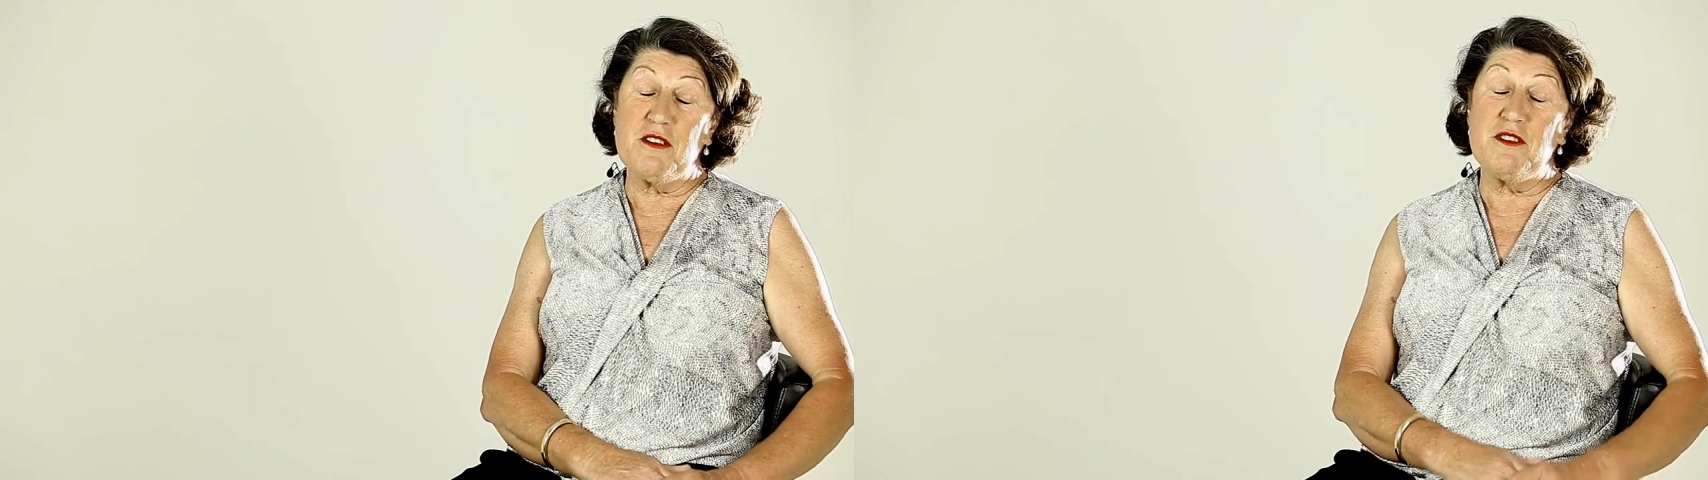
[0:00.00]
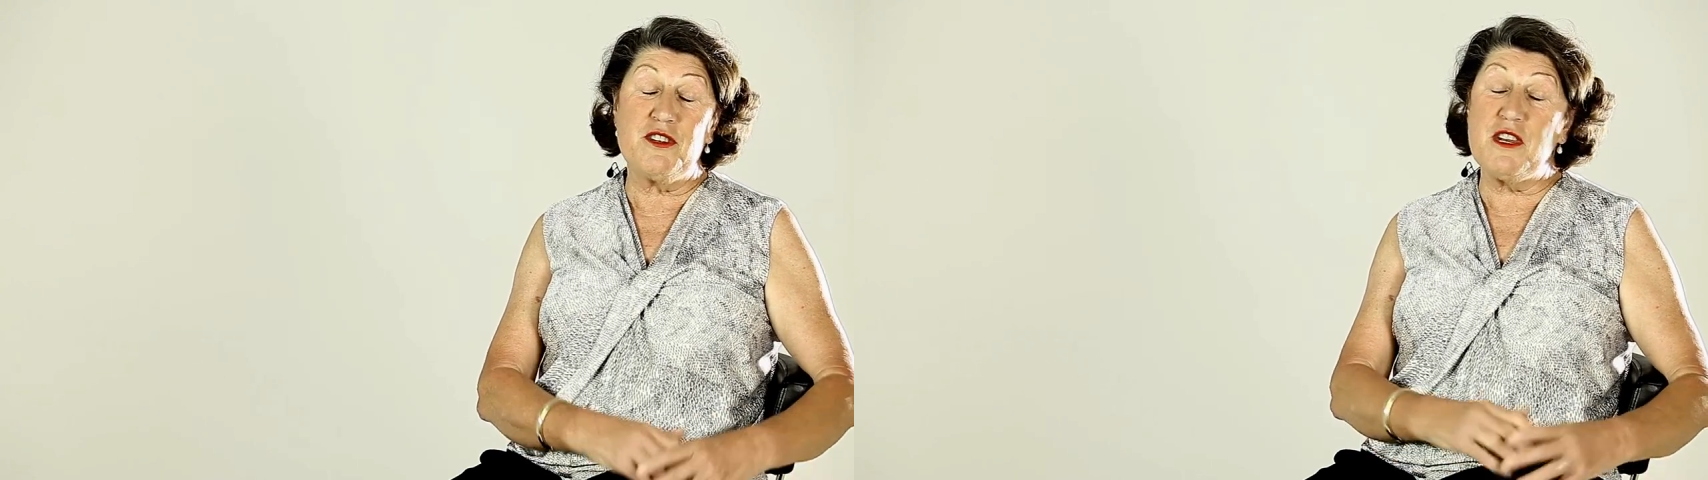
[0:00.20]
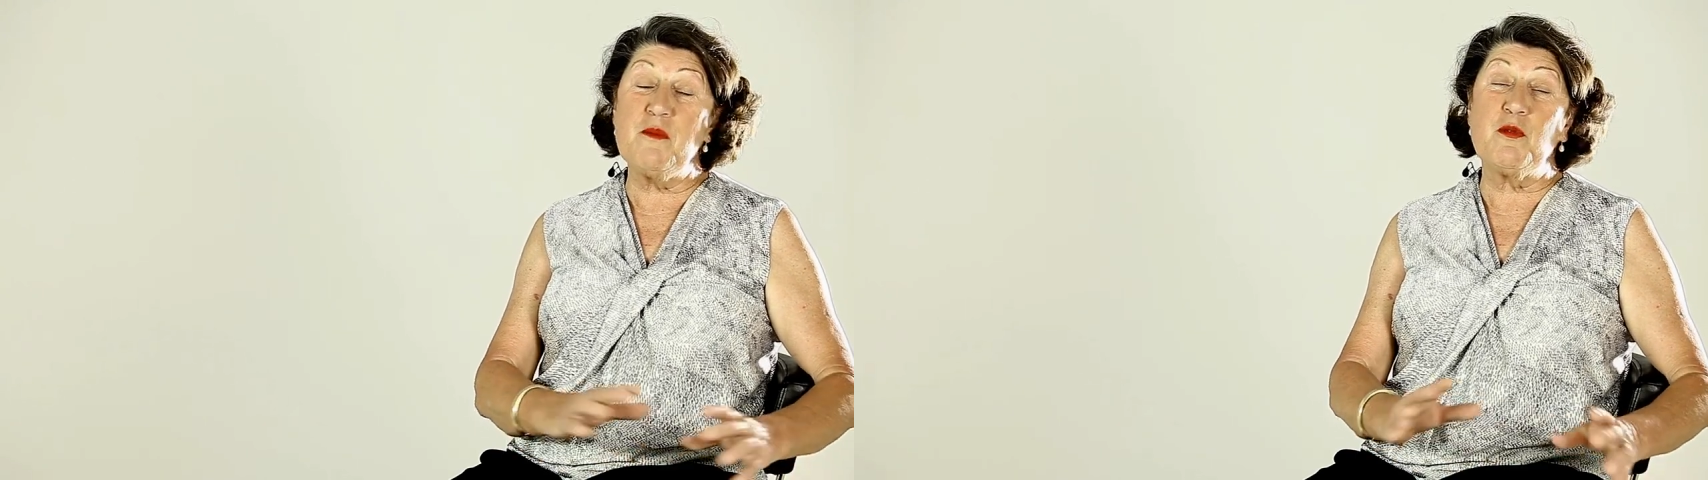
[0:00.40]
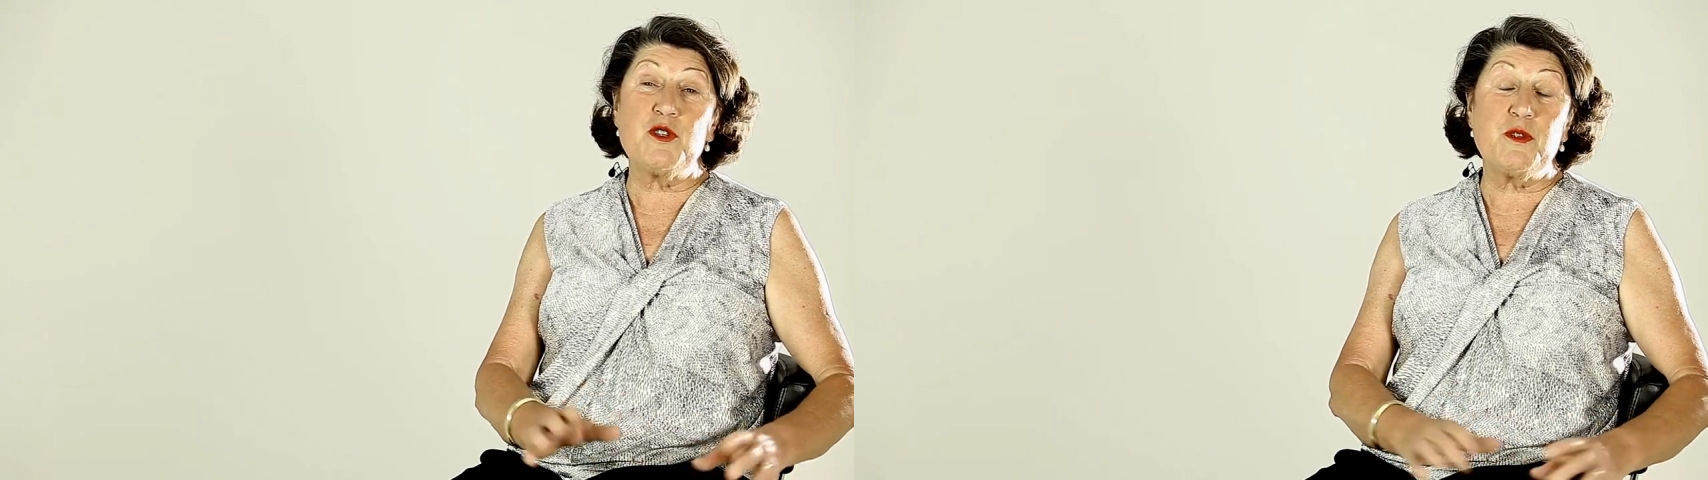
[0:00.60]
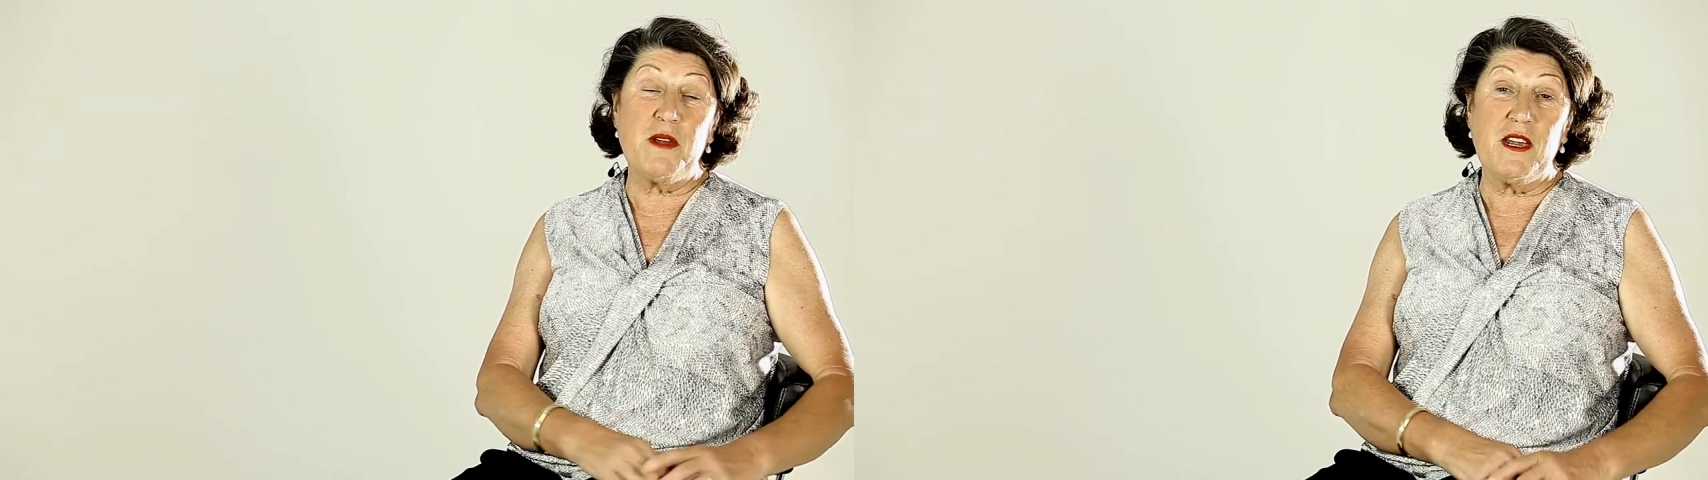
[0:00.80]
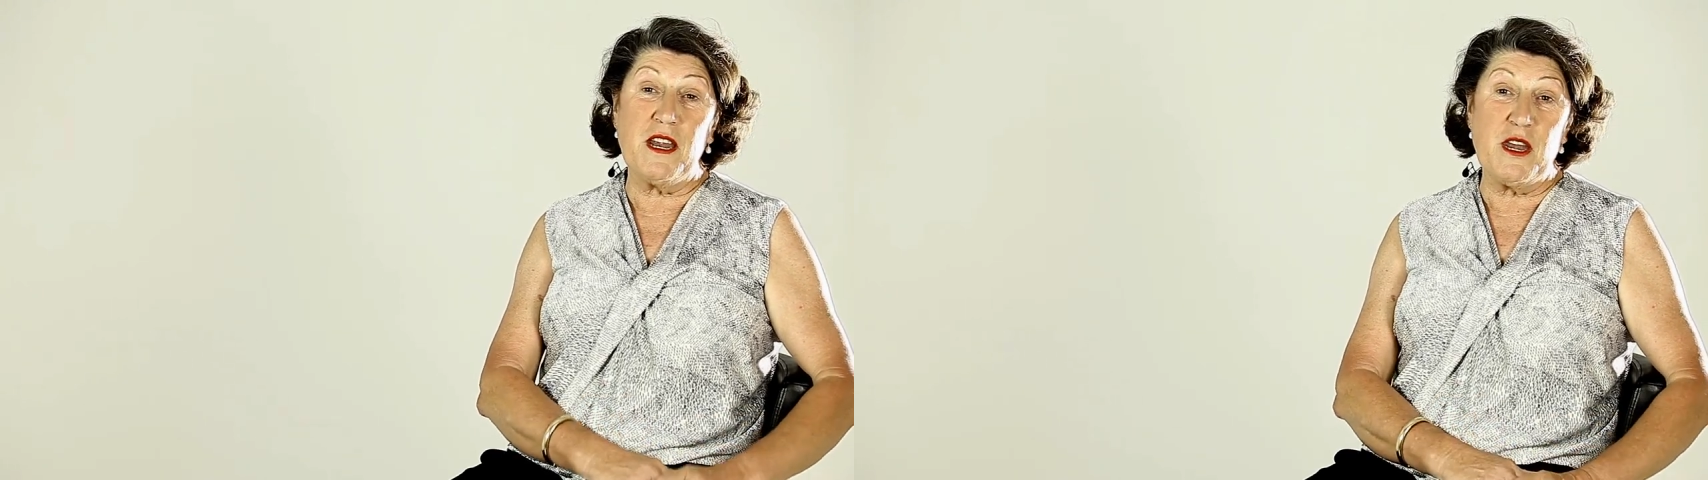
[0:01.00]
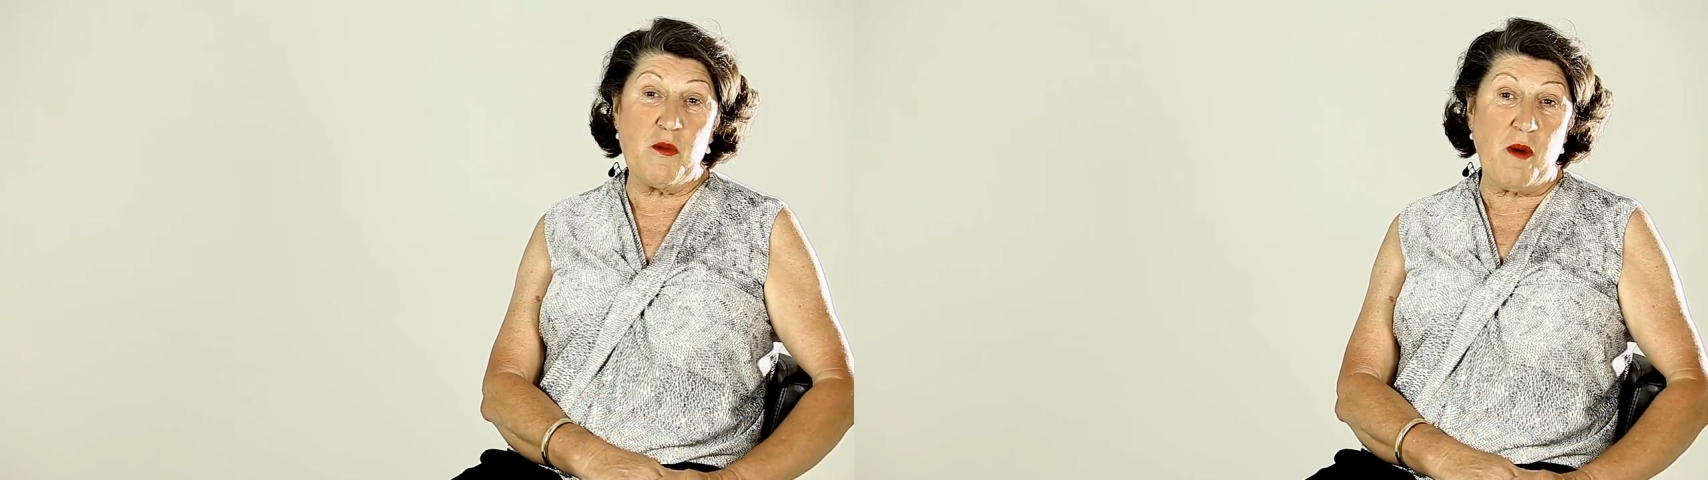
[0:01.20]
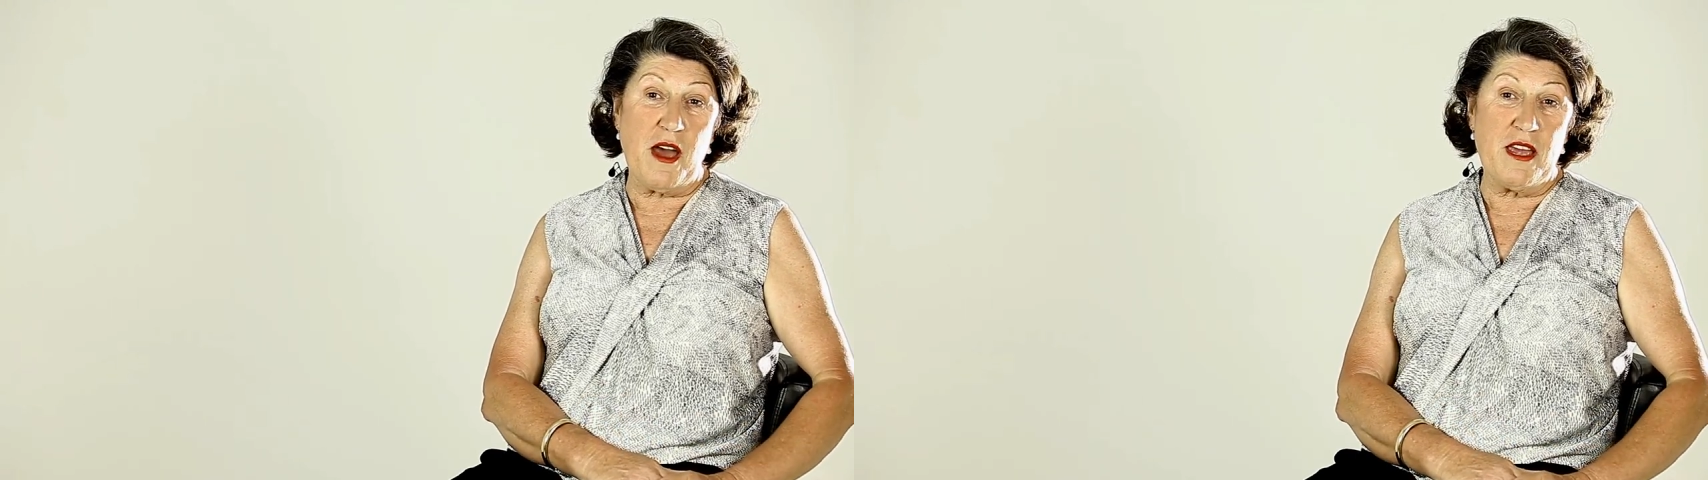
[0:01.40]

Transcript: she didn't push me in any way